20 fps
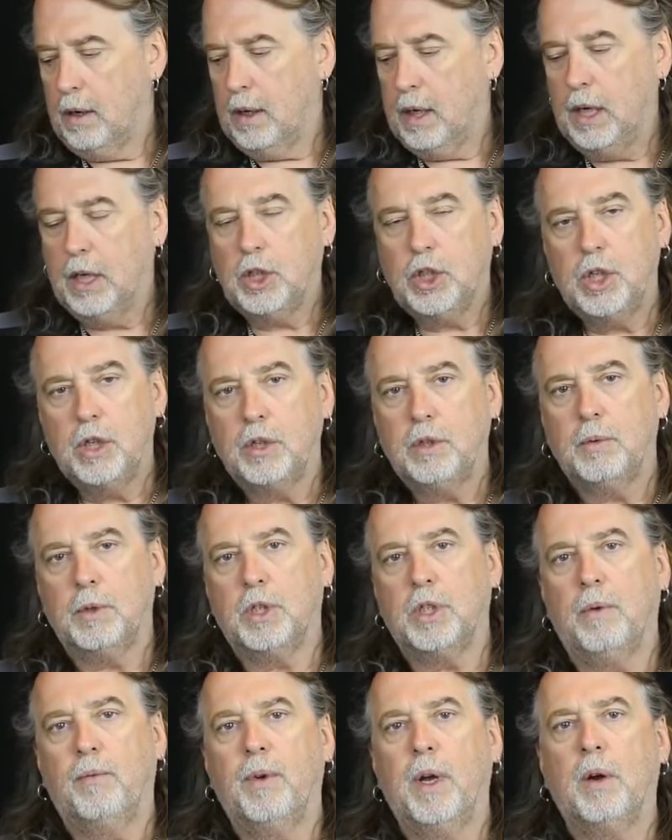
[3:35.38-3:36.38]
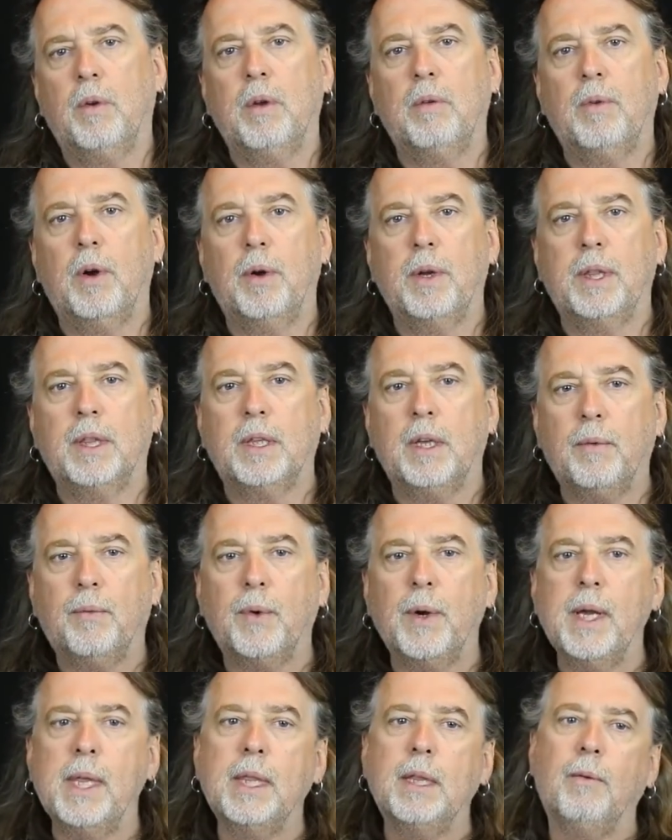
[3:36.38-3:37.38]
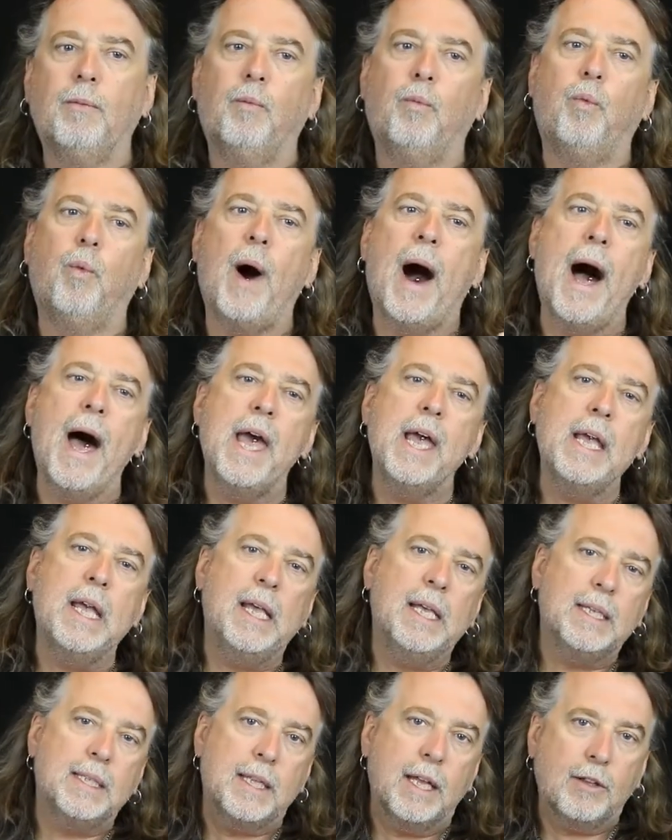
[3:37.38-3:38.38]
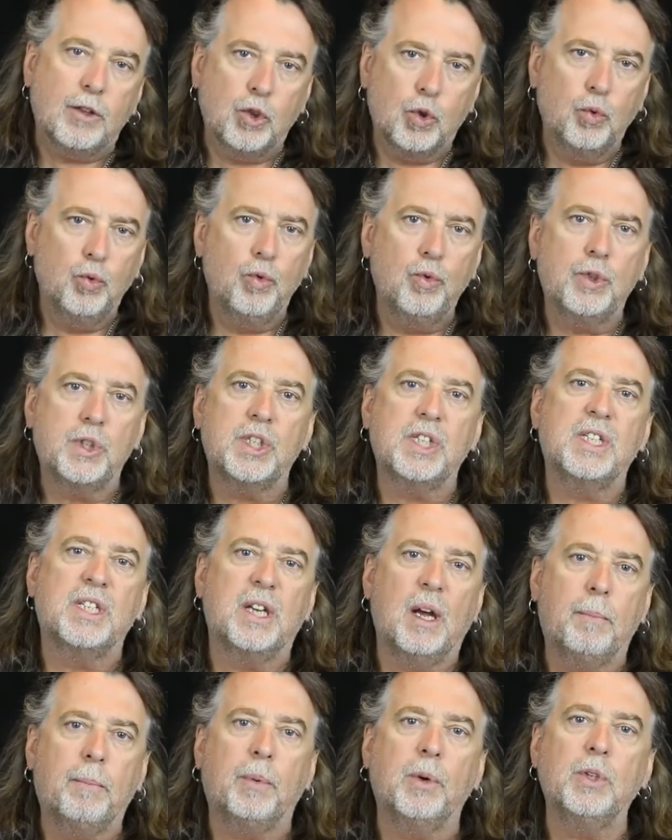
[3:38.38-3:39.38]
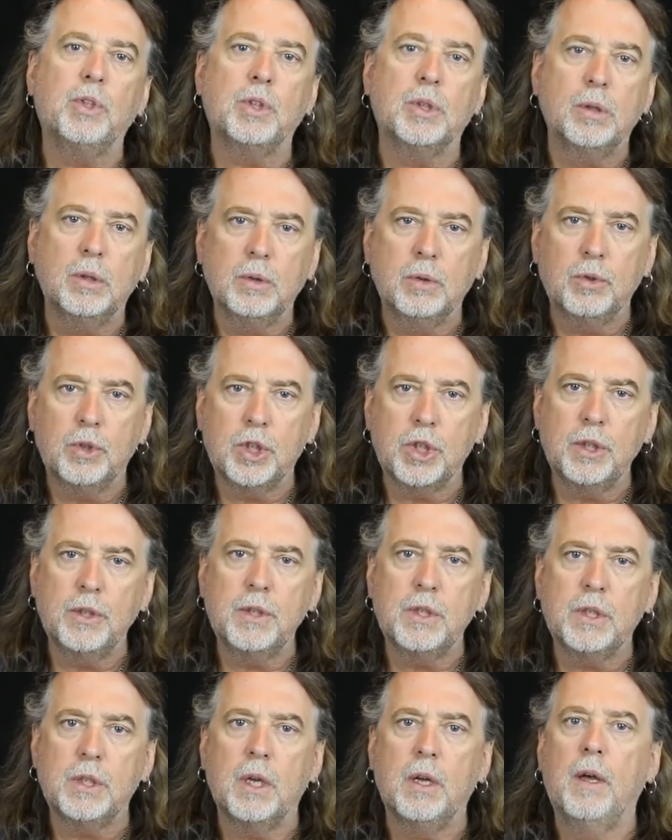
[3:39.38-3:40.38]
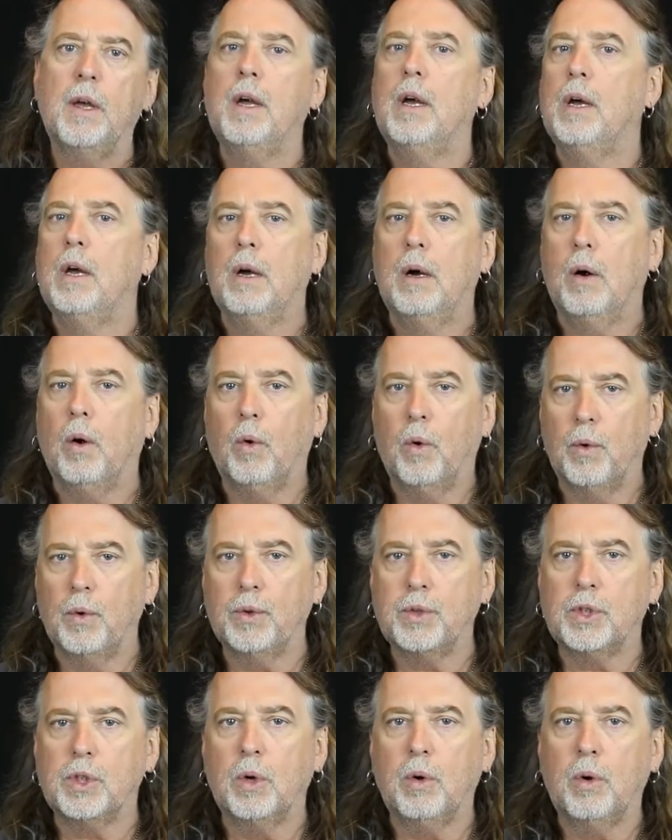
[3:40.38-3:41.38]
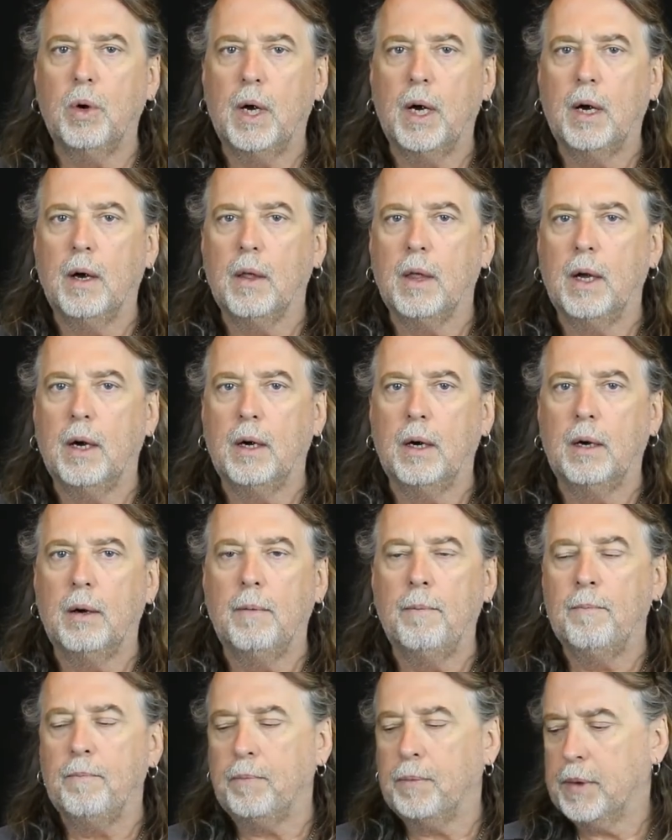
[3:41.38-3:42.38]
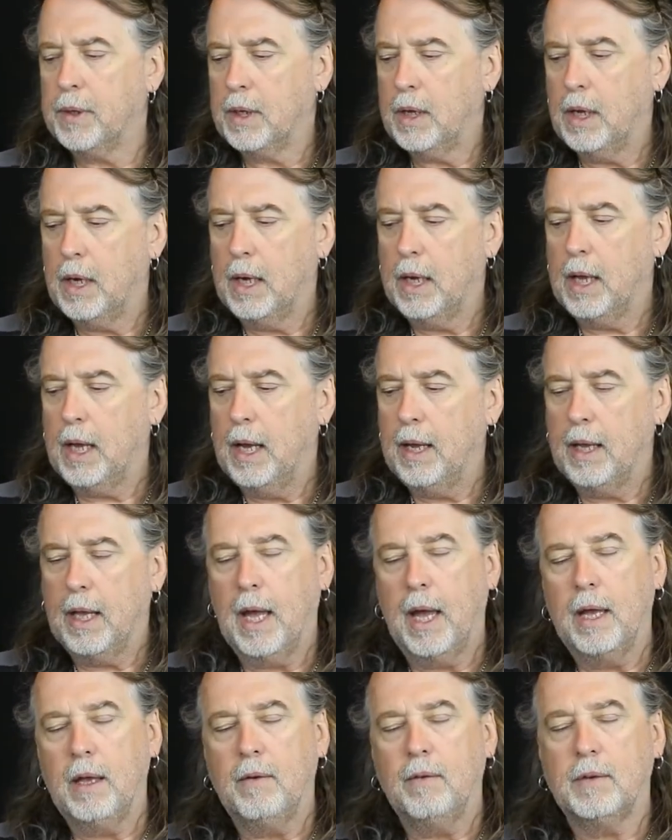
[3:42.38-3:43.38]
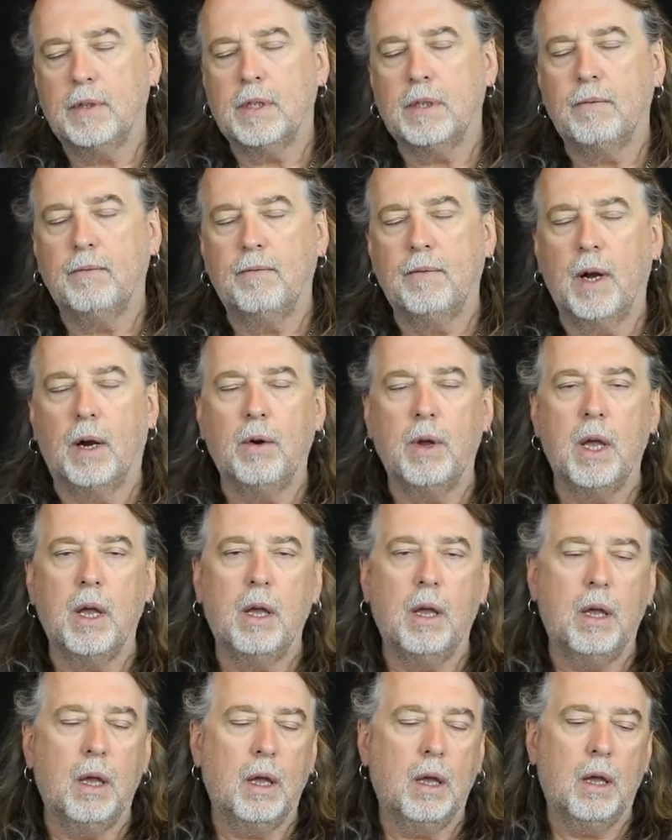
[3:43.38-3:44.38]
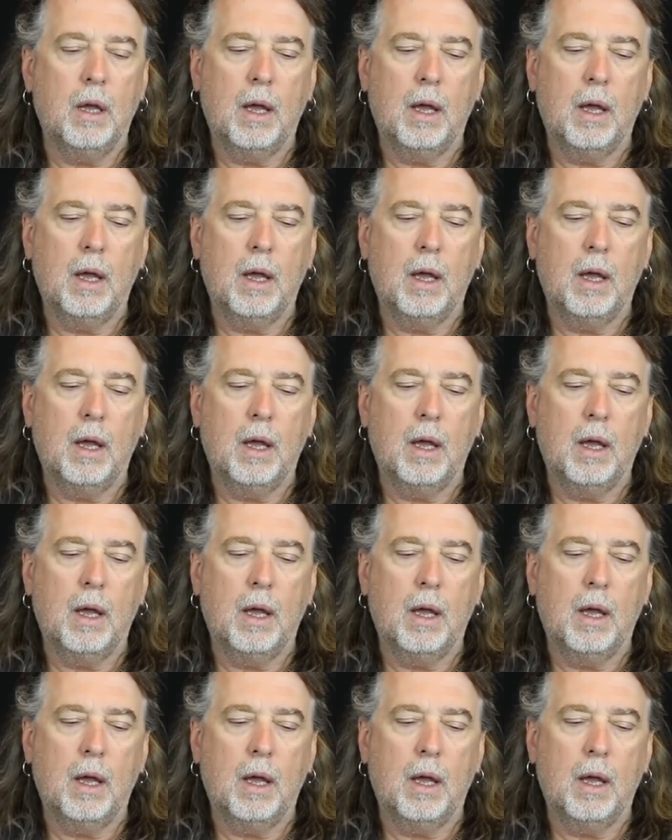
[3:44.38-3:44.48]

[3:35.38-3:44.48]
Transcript: issues which are very, very different. Why is there two separate solutions? Also a very